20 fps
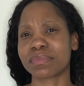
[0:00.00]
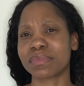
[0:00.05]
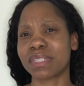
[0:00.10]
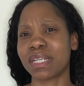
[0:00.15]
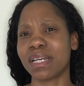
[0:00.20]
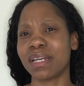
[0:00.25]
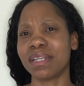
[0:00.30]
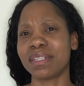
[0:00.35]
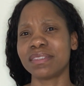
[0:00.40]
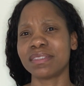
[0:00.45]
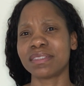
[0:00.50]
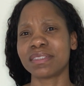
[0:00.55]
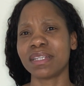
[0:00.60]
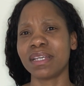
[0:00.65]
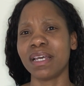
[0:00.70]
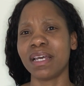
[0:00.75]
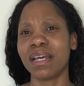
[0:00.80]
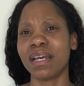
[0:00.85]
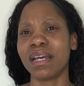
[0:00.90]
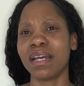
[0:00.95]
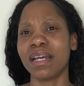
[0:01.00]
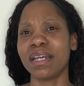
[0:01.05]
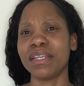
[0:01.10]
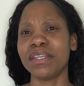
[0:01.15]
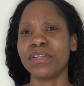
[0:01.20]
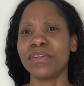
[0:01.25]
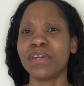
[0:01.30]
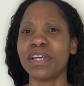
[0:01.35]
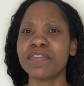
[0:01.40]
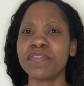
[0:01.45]
and
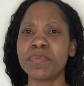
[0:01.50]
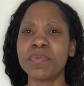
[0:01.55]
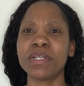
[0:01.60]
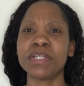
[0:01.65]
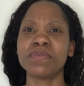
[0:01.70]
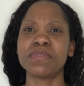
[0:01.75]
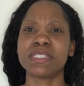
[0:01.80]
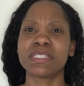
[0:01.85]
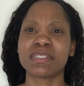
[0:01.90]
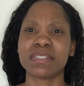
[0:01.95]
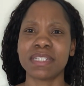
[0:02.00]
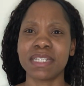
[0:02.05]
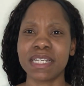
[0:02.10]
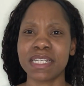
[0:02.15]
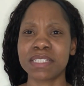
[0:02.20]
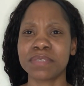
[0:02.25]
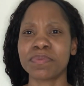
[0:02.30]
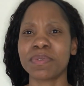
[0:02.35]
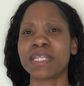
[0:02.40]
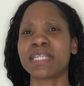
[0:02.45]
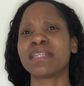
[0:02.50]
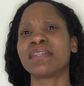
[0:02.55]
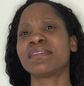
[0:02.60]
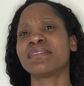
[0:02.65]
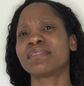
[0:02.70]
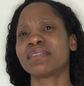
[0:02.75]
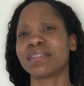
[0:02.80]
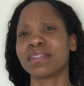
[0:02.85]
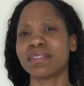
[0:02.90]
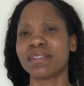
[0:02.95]
everybody was gonna expect
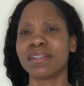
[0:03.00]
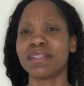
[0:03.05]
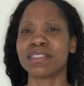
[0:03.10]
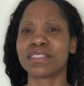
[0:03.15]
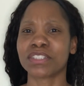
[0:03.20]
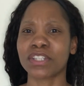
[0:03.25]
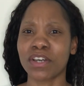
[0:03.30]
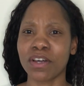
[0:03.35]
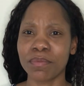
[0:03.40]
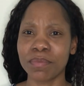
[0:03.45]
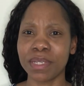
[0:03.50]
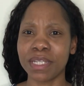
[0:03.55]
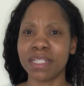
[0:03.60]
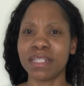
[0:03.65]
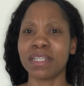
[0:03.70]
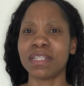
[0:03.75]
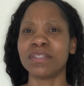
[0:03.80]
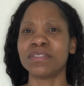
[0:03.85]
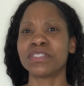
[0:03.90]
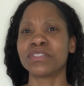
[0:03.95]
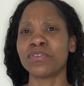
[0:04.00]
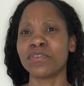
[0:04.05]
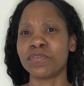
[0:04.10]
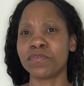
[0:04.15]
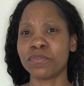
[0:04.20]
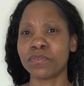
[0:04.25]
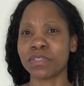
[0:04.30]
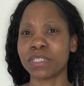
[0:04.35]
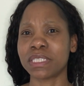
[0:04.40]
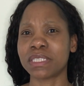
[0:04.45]
it, it's coming, and so
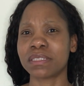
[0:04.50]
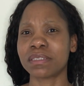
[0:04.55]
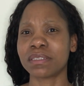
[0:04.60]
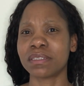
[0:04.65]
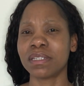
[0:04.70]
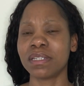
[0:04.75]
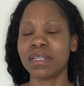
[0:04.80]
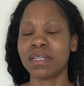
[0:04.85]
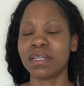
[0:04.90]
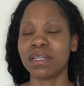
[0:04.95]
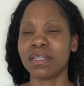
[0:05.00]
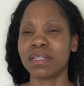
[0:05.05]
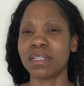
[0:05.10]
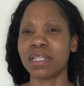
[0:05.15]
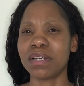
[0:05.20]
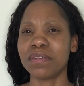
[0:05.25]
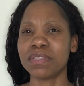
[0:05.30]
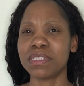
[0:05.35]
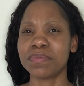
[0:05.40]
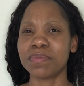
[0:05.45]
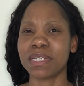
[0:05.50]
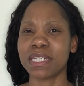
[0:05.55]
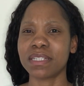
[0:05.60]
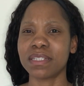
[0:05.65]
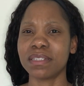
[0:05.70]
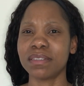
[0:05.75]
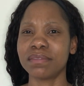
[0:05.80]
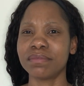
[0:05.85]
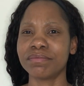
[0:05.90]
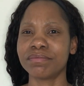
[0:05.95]
forth. That was back
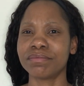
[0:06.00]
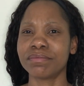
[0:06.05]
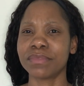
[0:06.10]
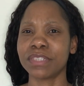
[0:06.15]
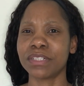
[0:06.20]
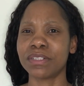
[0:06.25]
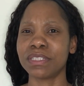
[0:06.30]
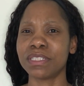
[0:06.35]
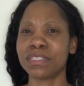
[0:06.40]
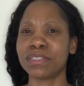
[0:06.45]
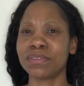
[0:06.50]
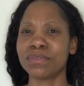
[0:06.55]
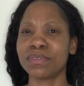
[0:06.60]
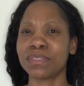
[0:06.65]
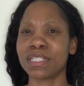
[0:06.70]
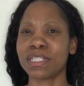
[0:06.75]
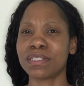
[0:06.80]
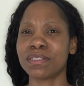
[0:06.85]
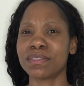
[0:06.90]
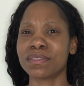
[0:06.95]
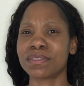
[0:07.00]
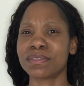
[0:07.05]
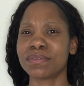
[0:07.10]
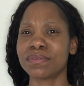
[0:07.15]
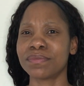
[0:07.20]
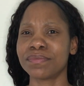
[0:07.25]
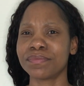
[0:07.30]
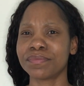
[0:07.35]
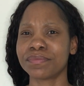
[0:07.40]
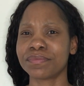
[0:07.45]
in early
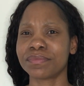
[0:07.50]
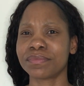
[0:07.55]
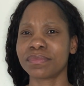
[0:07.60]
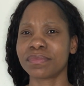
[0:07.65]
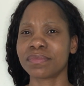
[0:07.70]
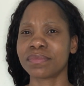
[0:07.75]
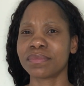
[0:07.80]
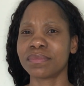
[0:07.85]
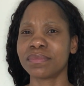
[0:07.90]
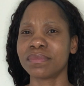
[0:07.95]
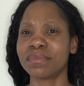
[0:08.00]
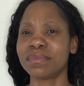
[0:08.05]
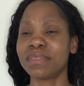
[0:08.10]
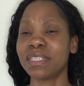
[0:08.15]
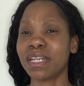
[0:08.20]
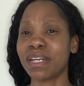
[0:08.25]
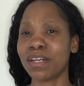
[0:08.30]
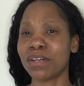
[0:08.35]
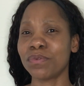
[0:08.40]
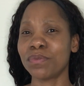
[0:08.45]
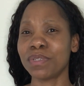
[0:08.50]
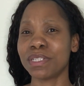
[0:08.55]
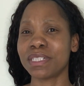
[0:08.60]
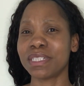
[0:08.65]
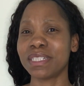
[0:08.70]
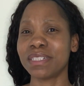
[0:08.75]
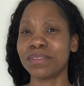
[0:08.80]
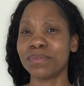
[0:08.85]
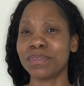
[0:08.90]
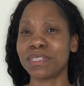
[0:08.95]
2000. Now
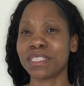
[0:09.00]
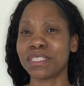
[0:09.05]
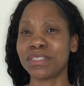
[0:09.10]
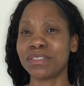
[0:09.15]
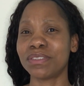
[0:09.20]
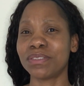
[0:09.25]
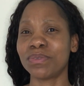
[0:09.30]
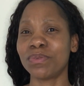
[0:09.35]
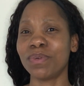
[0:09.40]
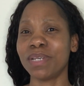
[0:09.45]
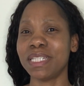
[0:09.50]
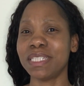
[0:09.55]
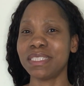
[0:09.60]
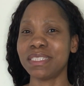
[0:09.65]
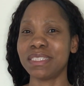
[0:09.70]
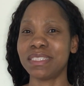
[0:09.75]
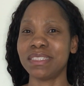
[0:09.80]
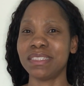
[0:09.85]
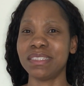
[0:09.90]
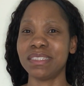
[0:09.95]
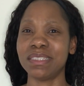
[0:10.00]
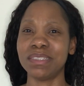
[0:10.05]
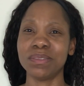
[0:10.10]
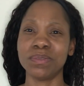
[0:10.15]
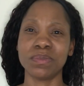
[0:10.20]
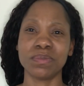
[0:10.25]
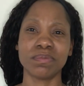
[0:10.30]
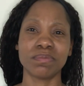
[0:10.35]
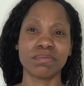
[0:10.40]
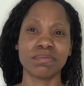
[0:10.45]
we're
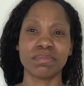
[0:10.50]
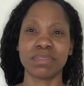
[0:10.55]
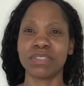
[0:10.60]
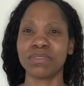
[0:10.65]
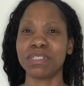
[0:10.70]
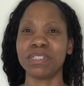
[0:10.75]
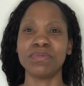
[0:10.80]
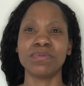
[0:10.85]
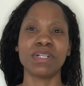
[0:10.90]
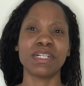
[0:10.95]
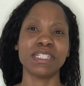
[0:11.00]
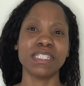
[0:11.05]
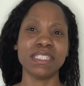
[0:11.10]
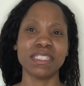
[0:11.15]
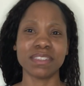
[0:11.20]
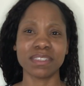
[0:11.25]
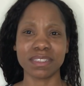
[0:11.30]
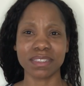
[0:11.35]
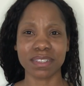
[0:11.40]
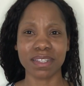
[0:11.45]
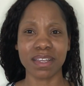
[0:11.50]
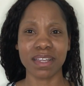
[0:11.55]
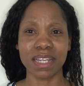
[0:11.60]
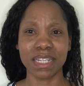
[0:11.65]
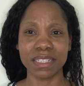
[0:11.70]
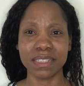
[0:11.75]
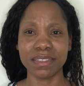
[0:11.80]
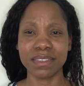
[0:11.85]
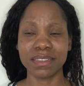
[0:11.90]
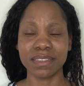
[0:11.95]
21 years
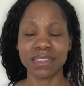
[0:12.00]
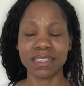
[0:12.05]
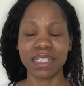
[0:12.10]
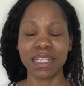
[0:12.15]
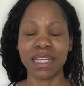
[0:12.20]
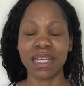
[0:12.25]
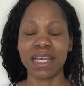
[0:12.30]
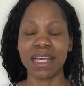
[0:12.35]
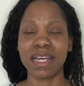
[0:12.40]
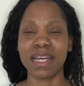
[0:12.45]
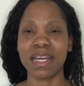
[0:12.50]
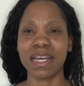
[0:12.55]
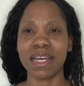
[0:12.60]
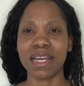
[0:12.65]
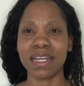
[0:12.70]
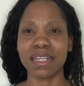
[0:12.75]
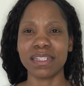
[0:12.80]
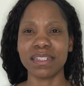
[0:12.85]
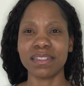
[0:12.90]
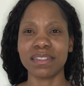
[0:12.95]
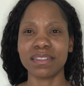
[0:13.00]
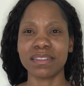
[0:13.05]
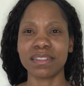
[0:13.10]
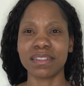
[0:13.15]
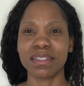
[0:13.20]
on, and